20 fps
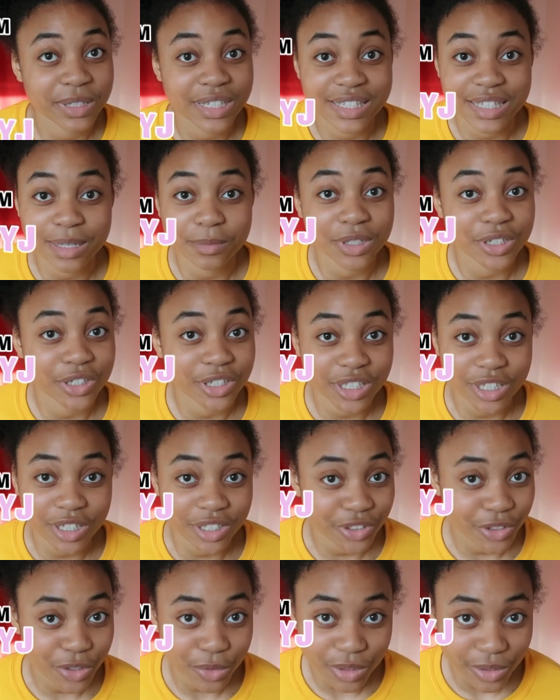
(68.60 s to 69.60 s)
because I'm literally
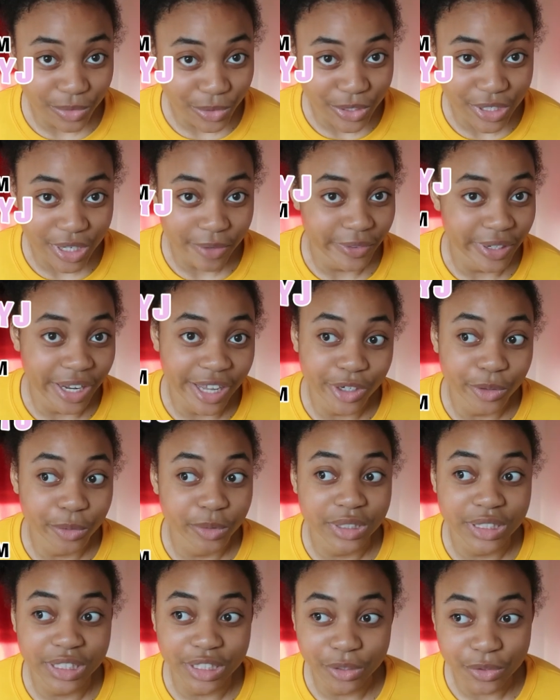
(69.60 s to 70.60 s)
on there twenty-four seven. I don't
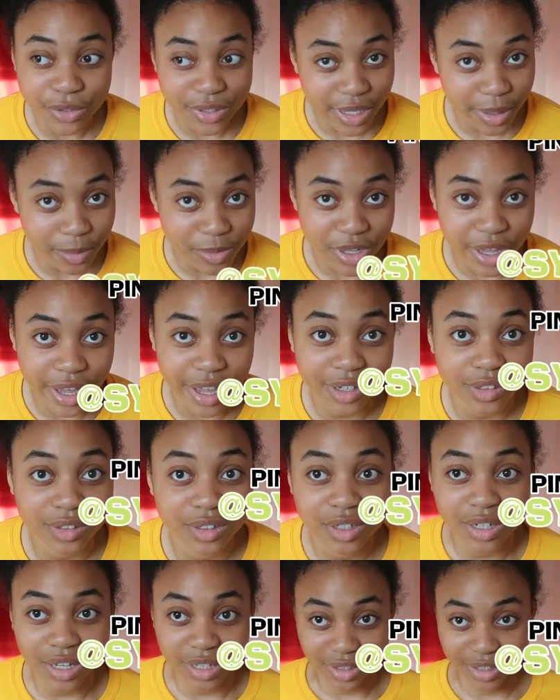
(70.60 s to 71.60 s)
really use Snapchat
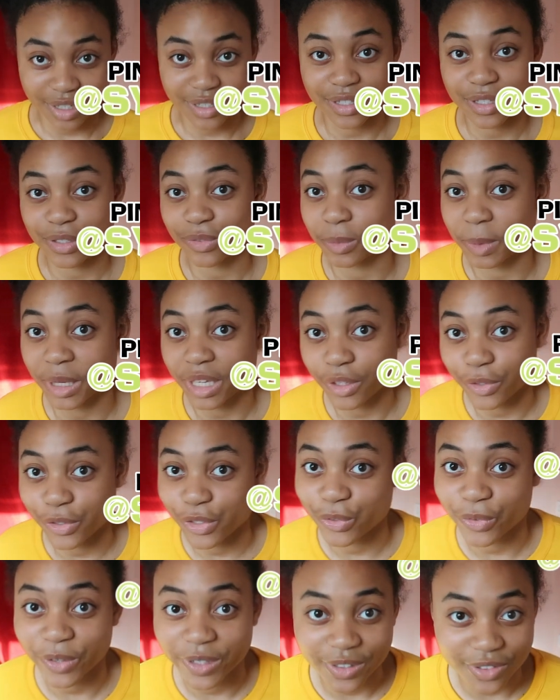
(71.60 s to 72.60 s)
unless it's for my
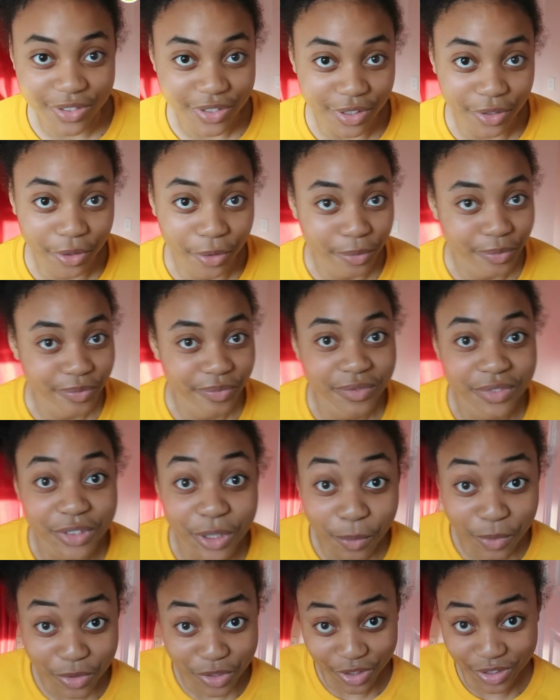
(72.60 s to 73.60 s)
close friends, so
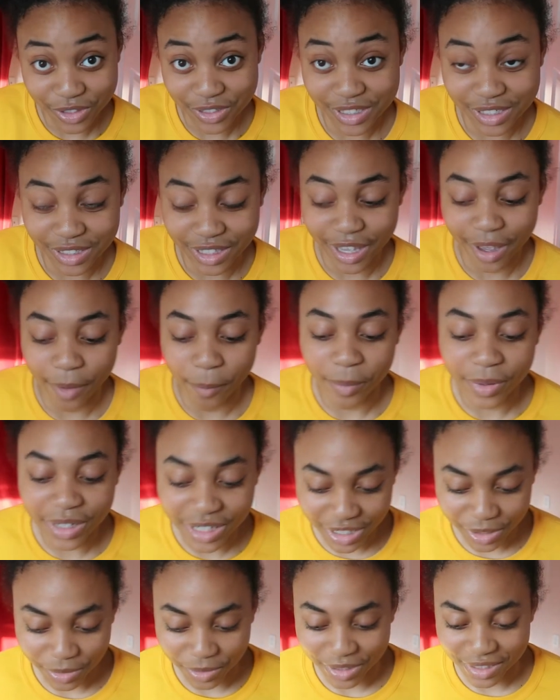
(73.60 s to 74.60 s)
don't want y'all seeing that.
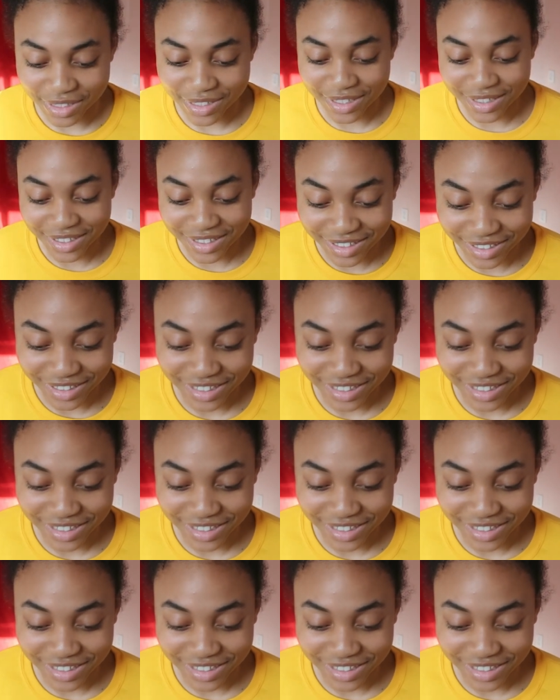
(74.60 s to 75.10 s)
But anyways,